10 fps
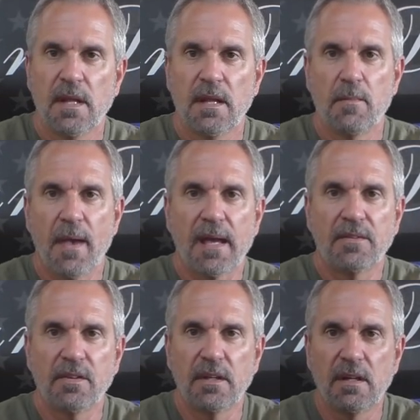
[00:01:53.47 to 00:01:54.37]
in the
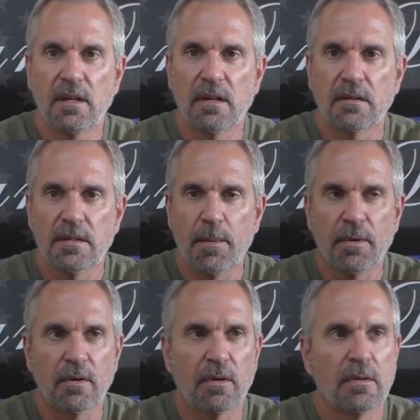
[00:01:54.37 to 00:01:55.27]
magazine here,
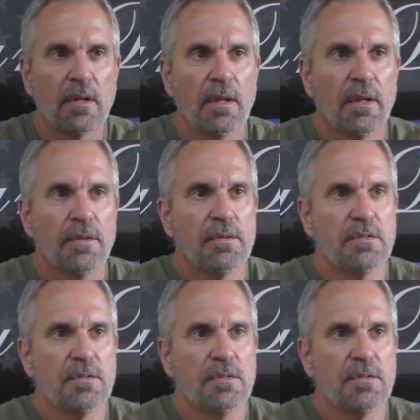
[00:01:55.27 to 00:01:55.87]
typical. You